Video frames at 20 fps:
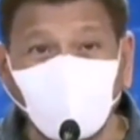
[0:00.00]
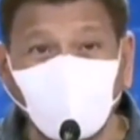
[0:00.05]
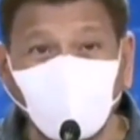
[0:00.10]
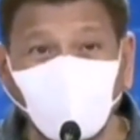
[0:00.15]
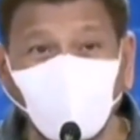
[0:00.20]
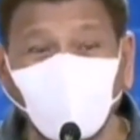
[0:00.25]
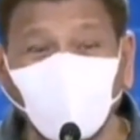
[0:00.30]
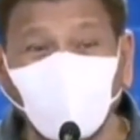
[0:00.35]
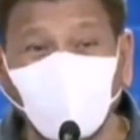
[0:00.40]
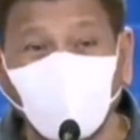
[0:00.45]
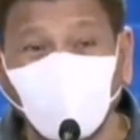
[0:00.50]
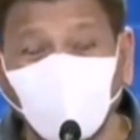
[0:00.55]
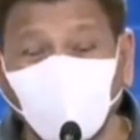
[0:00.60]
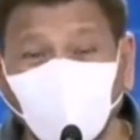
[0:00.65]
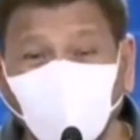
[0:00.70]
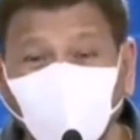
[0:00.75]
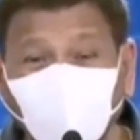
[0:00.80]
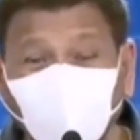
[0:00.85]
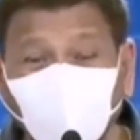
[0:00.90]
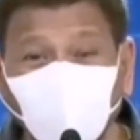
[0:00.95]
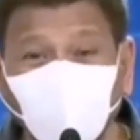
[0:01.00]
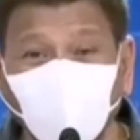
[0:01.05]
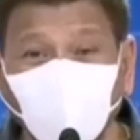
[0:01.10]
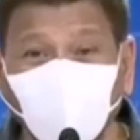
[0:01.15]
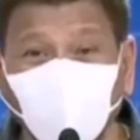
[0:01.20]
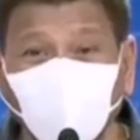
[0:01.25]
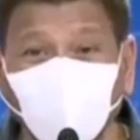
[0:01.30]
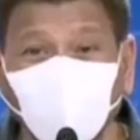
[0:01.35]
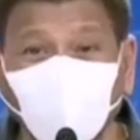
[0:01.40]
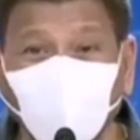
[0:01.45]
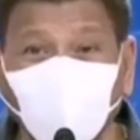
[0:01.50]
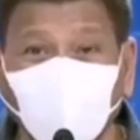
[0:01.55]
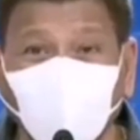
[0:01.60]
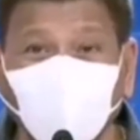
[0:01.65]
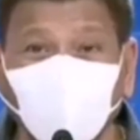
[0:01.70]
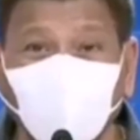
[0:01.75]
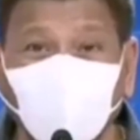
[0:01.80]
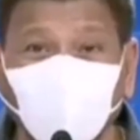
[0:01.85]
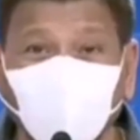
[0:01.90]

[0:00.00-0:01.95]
you people, you have to come